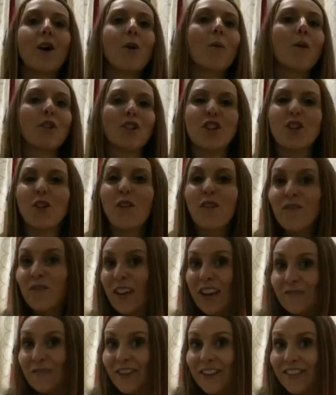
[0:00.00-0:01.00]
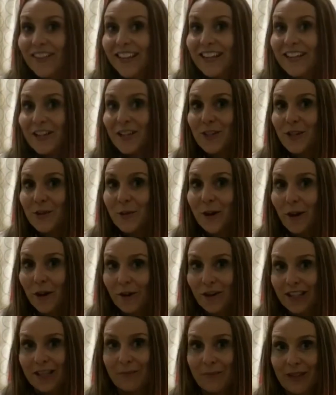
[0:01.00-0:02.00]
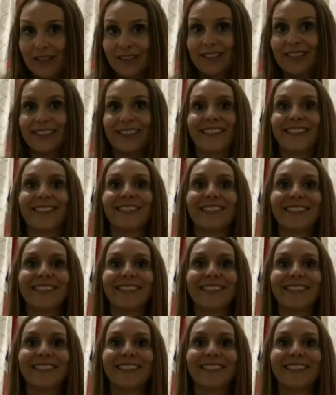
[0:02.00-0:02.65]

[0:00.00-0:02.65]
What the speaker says: What's your favourite thing to do at Christmas?